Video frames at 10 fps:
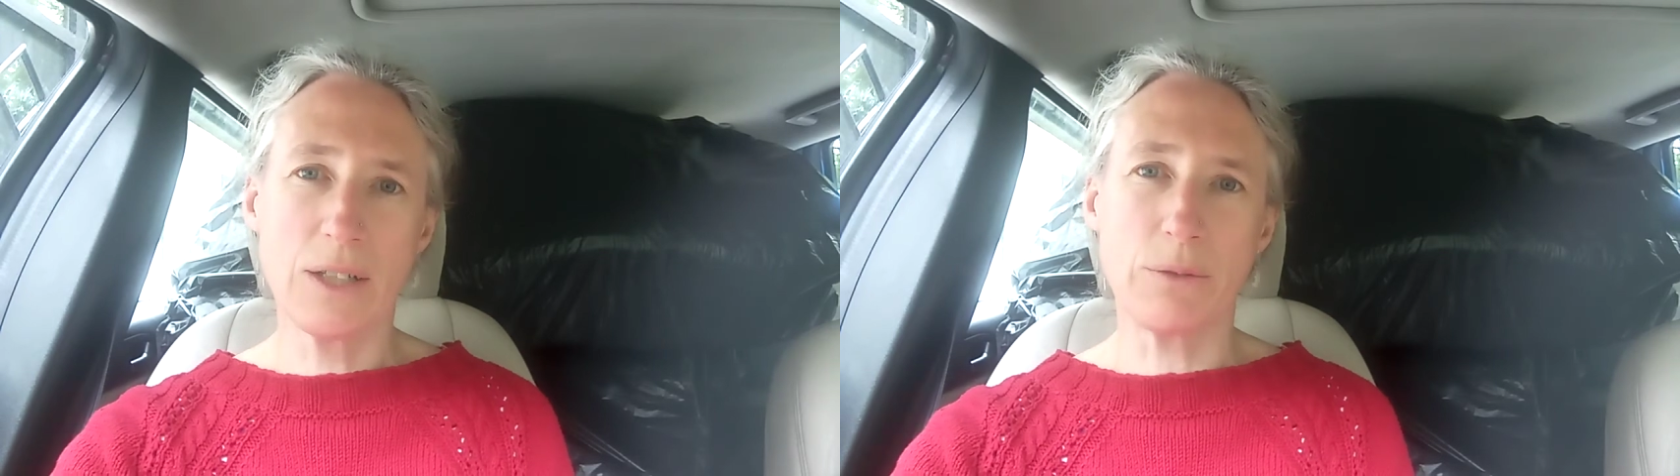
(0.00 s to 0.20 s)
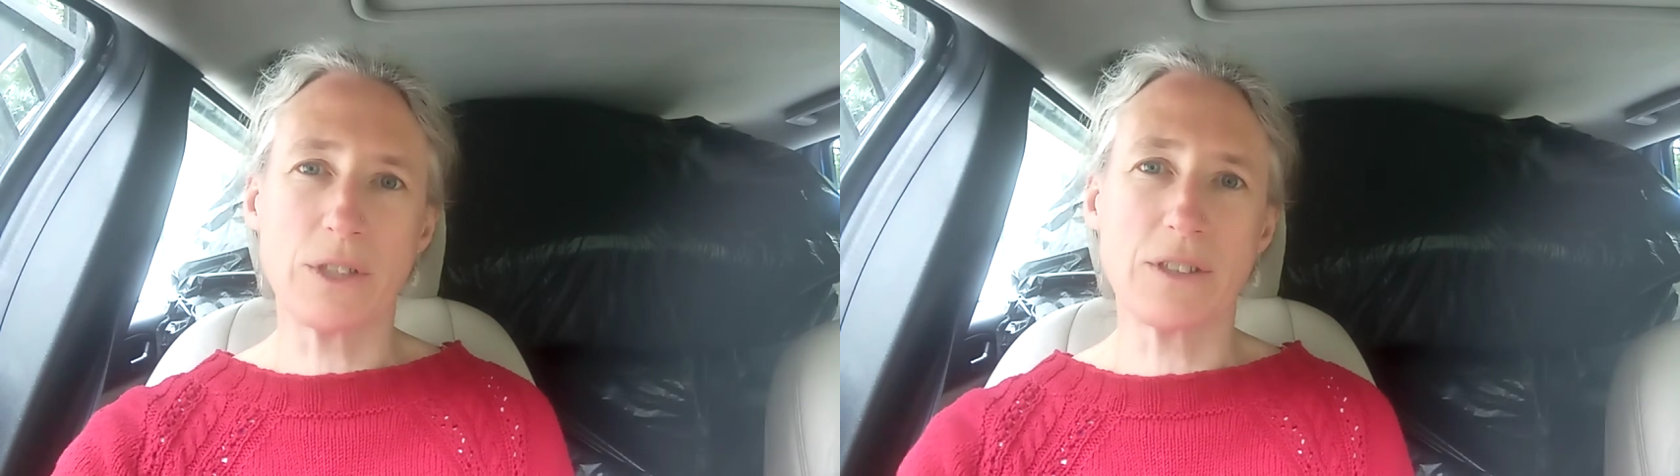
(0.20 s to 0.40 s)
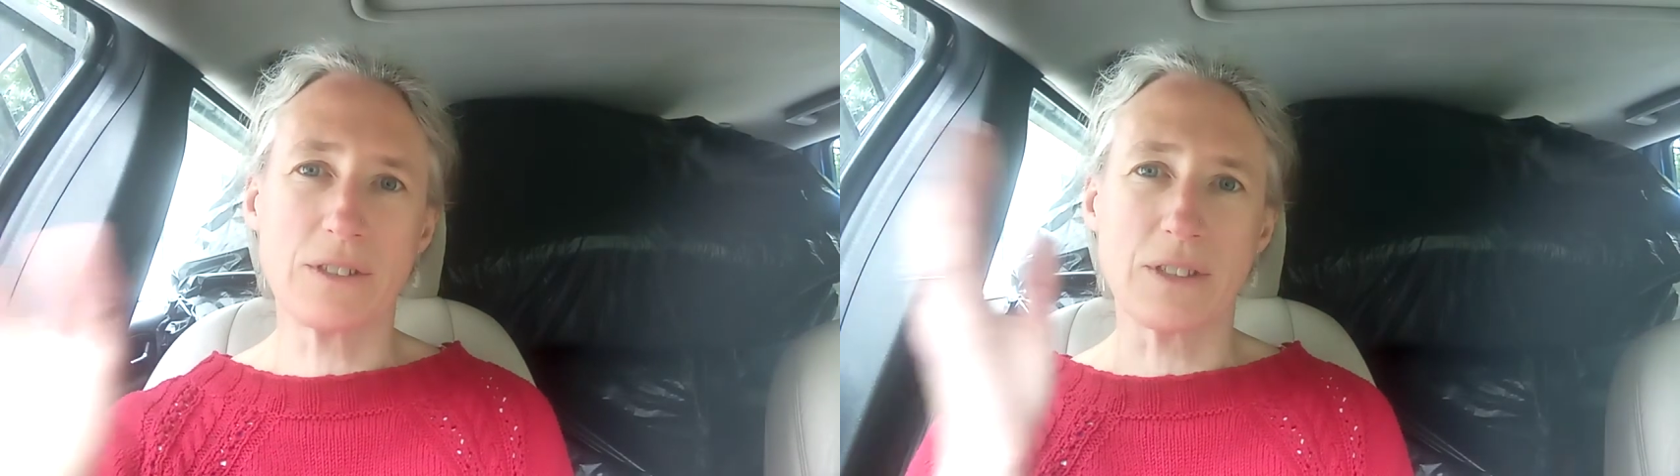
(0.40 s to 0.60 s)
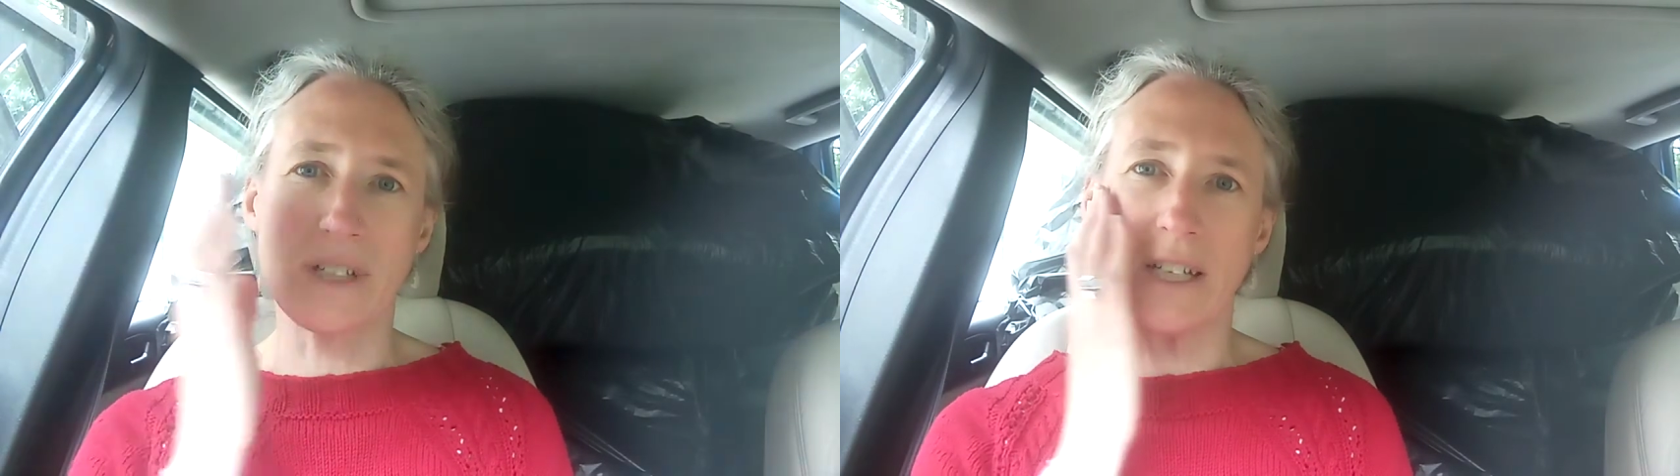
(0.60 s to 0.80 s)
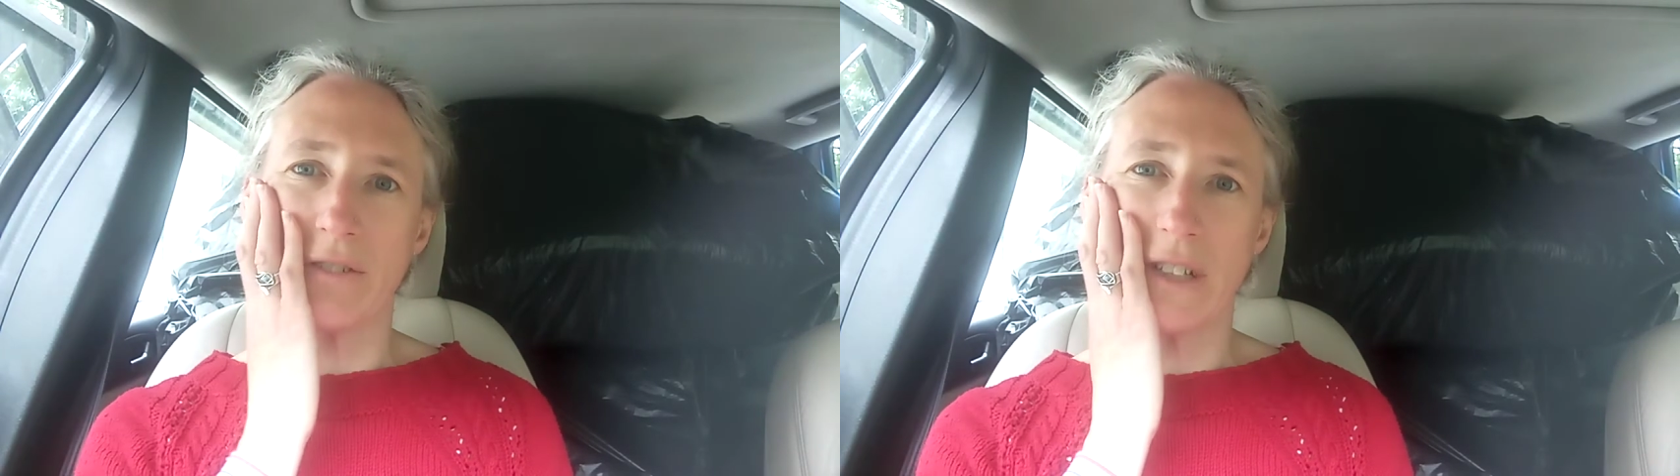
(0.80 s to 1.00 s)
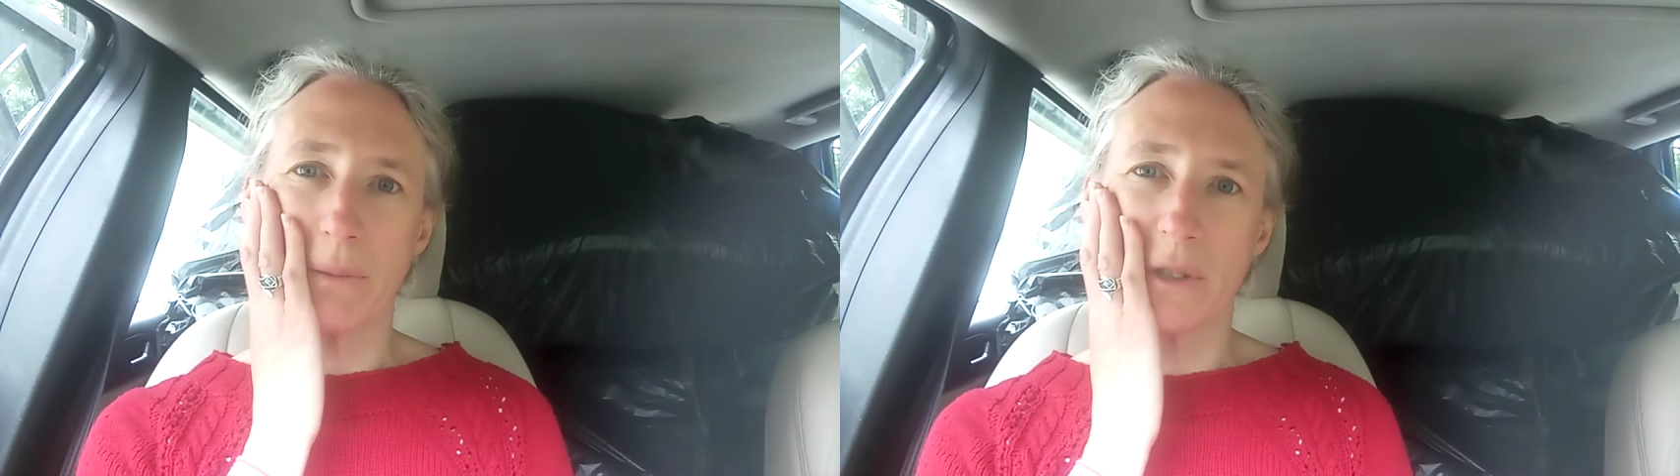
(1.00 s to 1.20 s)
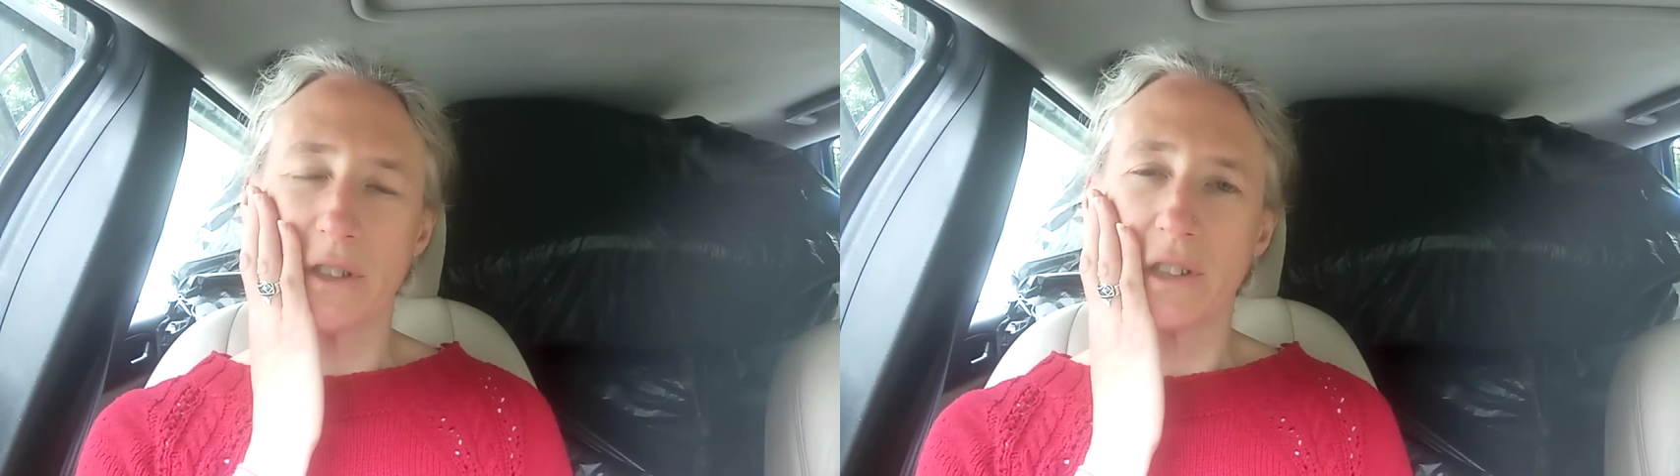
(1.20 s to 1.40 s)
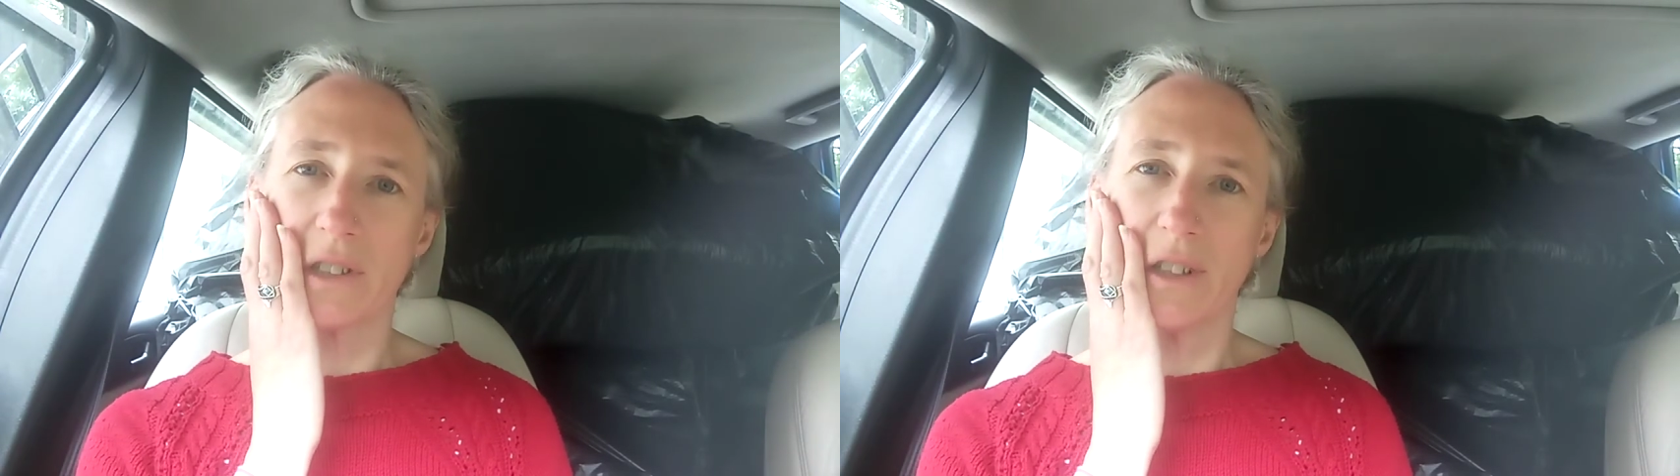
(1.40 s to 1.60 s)
which is that I have an
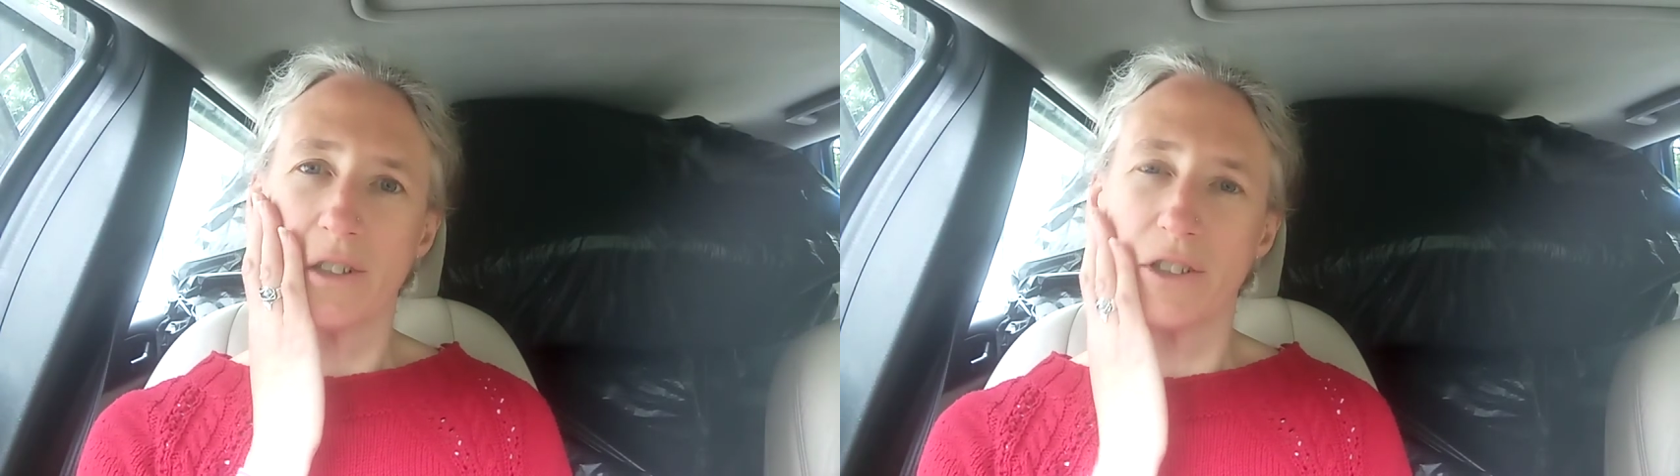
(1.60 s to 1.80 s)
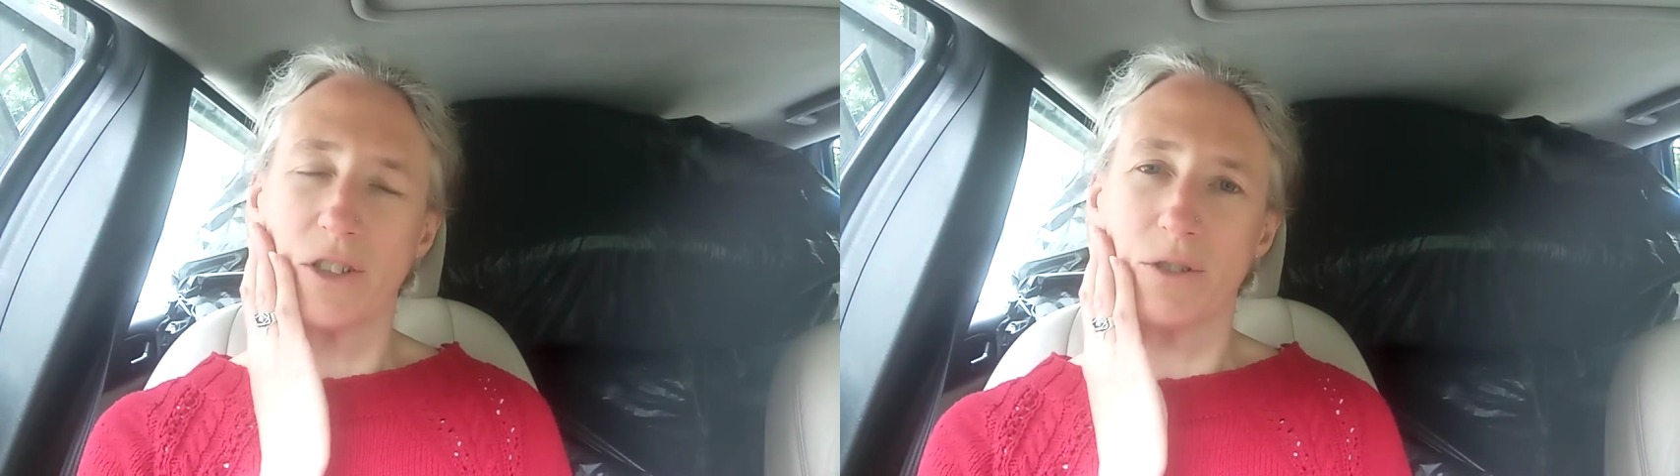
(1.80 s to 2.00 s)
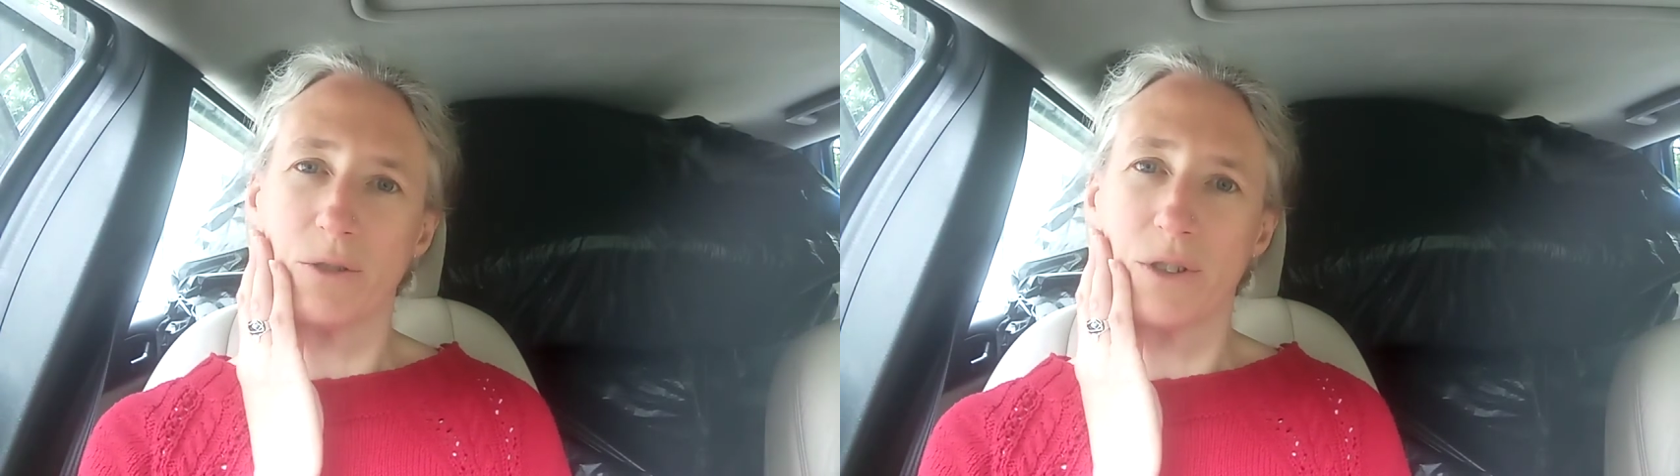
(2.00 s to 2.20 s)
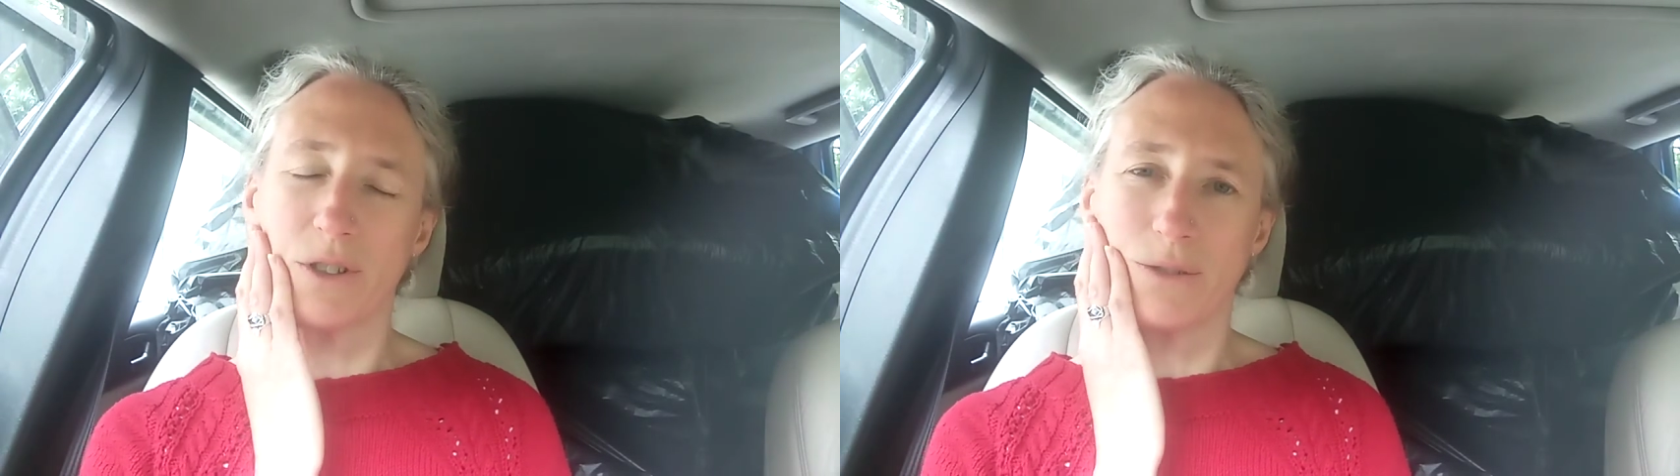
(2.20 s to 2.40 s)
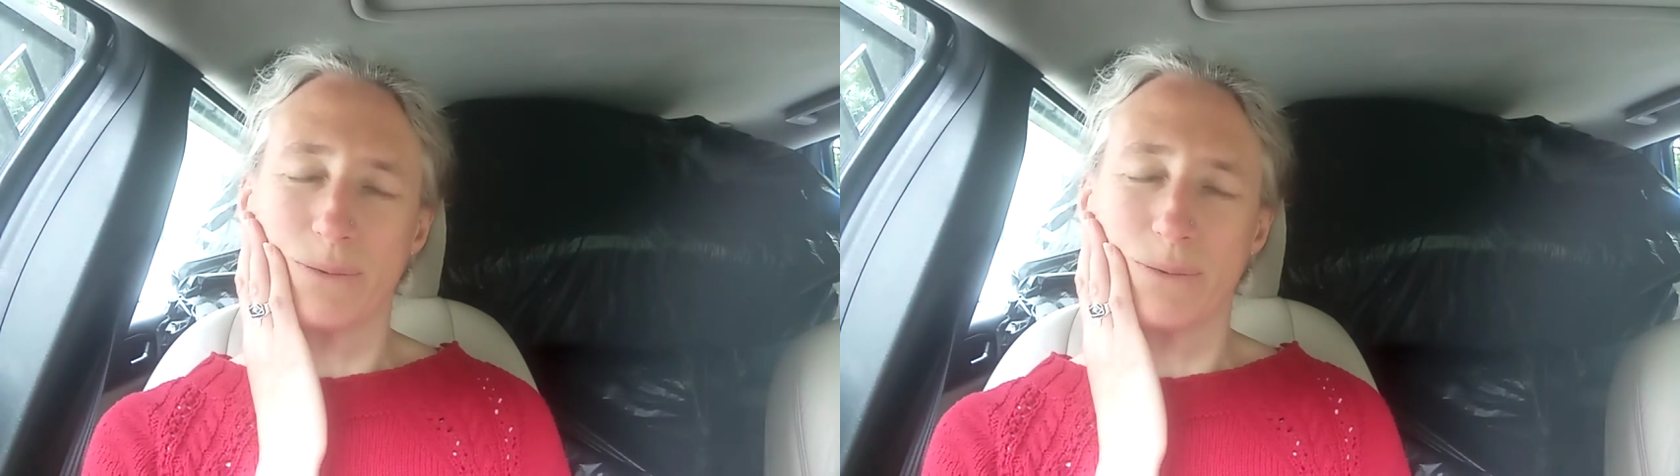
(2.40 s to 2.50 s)
abscess on a tooth,